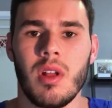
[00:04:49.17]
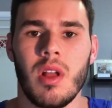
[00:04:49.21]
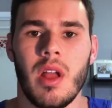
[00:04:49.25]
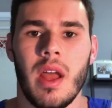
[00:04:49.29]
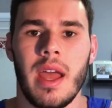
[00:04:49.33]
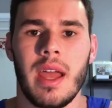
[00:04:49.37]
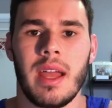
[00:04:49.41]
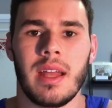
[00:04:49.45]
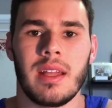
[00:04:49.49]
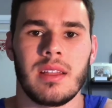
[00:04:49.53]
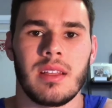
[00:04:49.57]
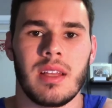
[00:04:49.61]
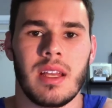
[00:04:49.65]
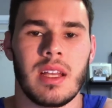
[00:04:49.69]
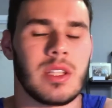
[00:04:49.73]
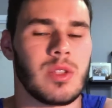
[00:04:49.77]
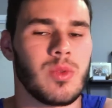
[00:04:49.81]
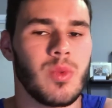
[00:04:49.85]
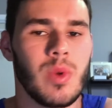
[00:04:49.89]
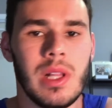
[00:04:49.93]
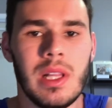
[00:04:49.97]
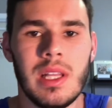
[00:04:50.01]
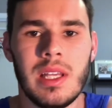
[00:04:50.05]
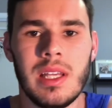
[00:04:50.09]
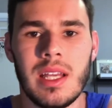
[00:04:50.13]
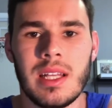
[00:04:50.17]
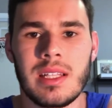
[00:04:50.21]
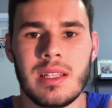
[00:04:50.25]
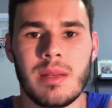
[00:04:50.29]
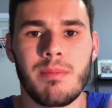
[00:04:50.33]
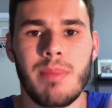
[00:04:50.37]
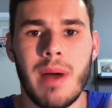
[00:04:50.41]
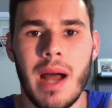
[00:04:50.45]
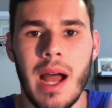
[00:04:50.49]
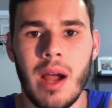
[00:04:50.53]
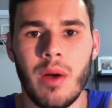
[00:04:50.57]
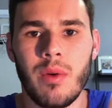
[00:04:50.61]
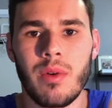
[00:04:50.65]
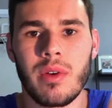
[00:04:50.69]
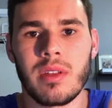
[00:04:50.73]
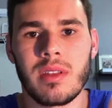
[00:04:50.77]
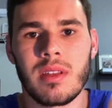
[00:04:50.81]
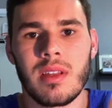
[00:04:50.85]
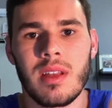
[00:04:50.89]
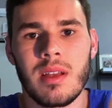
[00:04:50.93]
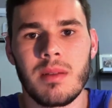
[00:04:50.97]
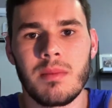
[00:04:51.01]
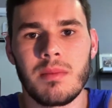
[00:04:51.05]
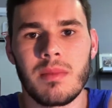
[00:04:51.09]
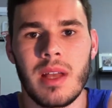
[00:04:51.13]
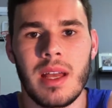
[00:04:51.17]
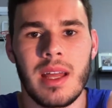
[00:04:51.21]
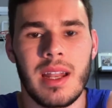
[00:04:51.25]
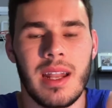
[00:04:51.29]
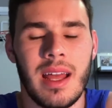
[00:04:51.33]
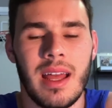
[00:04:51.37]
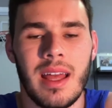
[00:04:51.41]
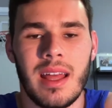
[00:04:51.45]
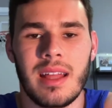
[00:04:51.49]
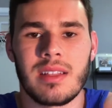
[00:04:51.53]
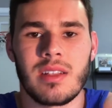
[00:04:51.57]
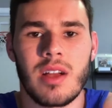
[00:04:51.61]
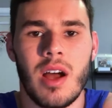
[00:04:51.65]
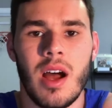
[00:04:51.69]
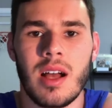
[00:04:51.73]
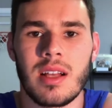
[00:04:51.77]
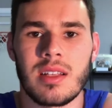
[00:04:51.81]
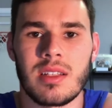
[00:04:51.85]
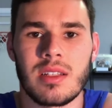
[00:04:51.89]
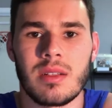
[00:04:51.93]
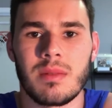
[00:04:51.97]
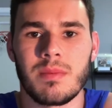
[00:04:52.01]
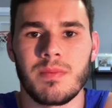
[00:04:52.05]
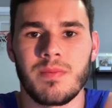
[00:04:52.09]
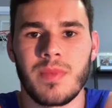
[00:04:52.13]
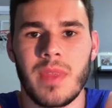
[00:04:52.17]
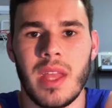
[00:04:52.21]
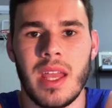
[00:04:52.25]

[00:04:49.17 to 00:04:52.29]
And it's empowering them, and it's awesome,